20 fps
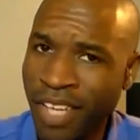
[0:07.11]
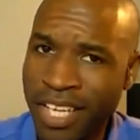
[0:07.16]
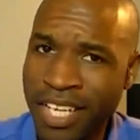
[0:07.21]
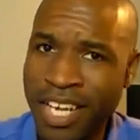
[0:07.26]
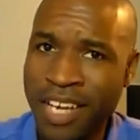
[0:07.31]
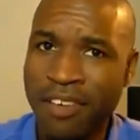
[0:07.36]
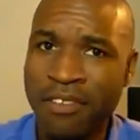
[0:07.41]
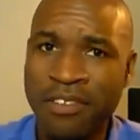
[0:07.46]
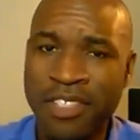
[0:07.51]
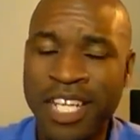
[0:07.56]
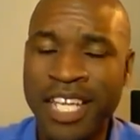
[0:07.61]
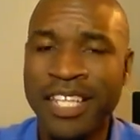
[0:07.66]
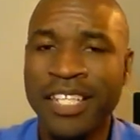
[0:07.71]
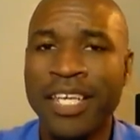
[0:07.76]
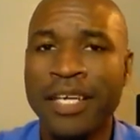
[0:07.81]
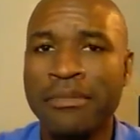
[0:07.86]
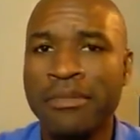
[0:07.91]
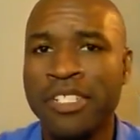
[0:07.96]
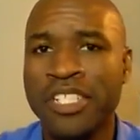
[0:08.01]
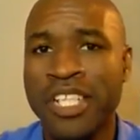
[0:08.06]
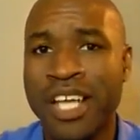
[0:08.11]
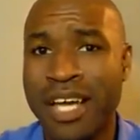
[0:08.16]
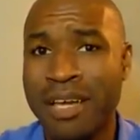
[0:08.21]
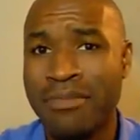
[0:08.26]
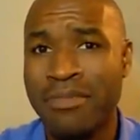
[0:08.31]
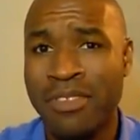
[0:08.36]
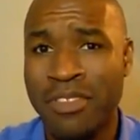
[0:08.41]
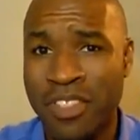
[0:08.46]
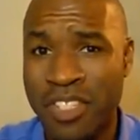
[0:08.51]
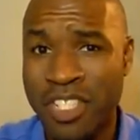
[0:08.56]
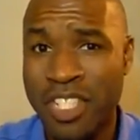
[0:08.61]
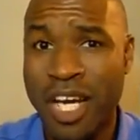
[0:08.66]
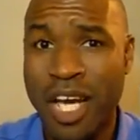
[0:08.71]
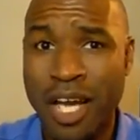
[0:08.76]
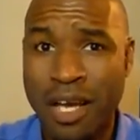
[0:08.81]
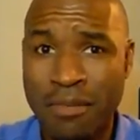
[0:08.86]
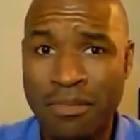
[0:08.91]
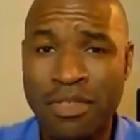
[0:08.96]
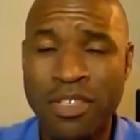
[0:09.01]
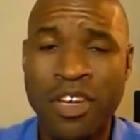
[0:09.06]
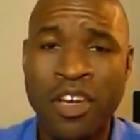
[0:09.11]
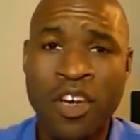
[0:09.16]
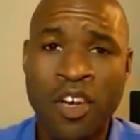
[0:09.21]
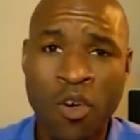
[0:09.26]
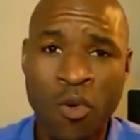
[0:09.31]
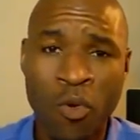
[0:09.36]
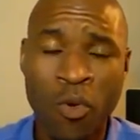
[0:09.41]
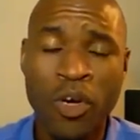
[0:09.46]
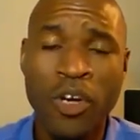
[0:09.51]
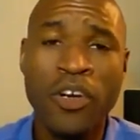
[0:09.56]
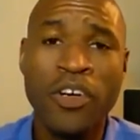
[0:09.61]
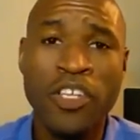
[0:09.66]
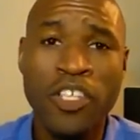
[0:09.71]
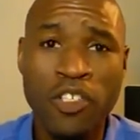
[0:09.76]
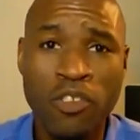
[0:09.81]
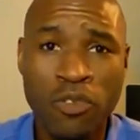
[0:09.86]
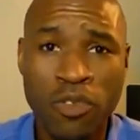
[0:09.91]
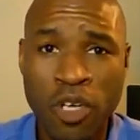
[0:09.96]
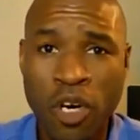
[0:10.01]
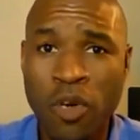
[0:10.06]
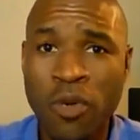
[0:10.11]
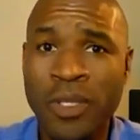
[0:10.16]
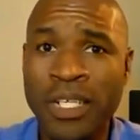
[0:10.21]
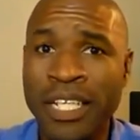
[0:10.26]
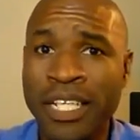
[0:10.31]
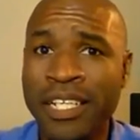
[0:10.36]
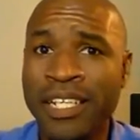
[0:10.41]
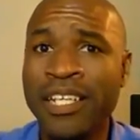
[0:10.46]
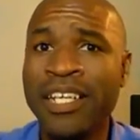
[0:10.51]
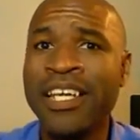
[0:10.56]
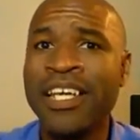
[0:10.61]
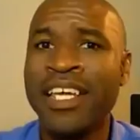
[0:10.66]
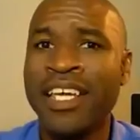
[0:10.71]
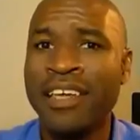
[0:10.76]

Now, day labor jobs are the jobs where you go in,